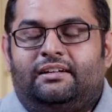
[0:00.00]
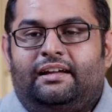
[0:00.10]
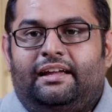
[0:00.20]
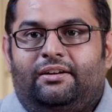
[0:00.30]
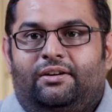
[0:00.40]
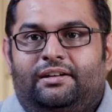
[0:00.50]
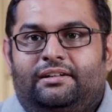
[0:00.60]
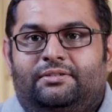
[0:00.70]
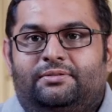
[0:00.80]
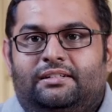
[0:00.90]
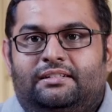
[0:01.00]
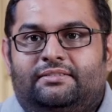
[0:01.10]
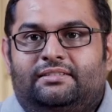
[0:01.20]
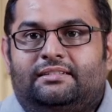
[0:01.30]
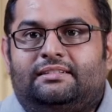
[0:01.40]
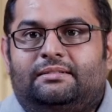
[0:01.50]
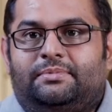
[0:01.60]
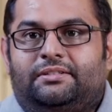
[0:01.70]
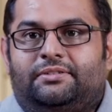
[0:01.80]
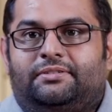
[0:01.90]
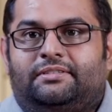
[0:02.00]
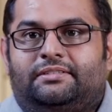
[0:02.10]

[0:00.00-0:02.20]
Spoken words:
in order to achieve sustainable growth.